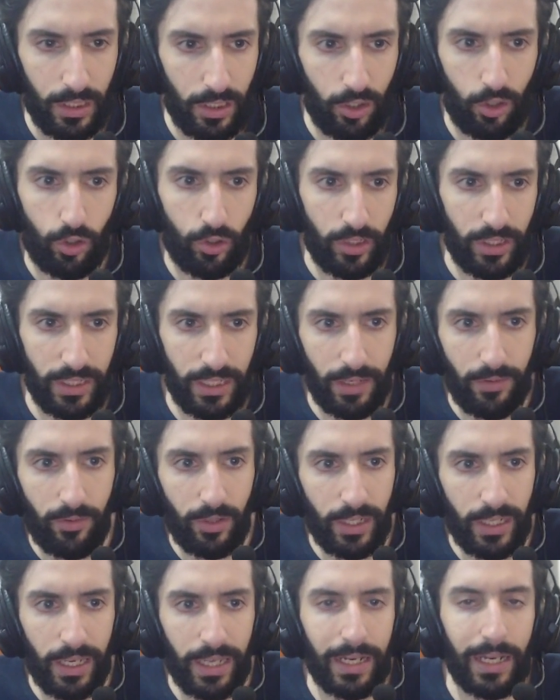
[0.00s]
early
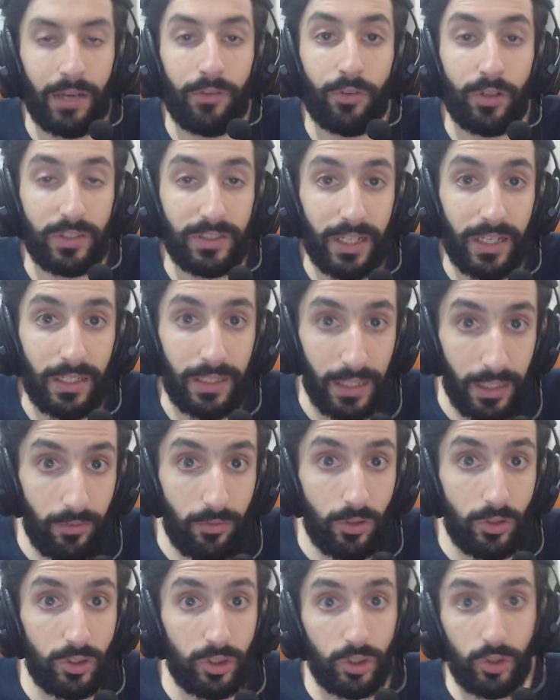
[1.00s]
leveling and every 10
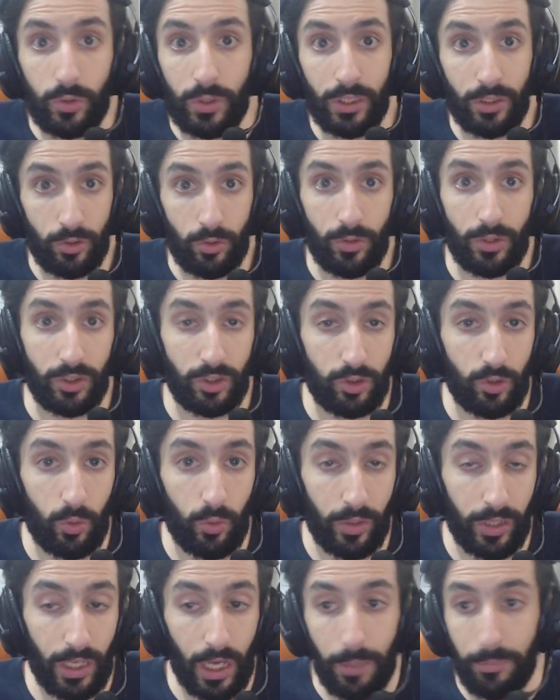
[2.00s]
levels you can do the
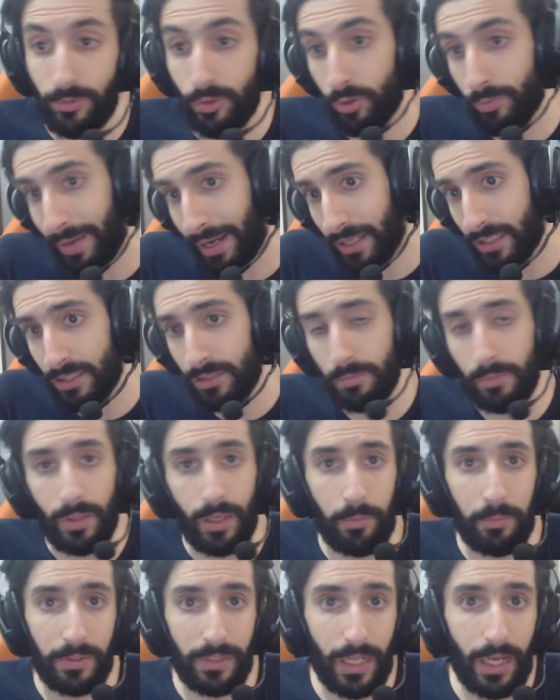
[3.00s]
story up to a
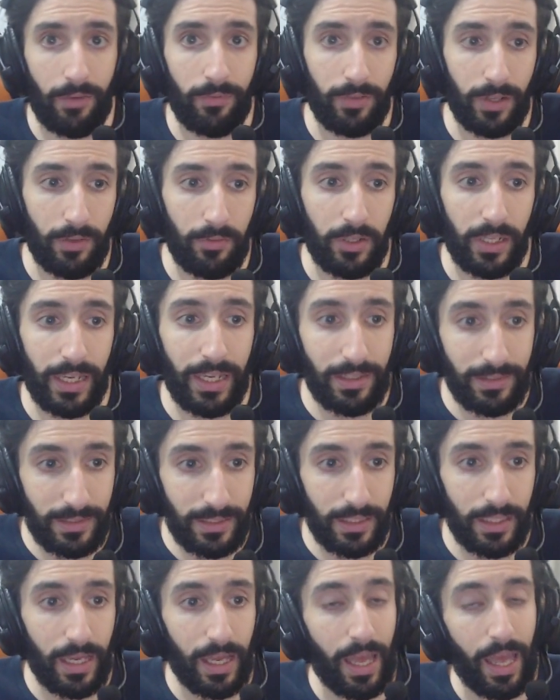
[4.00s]
maximum of level 80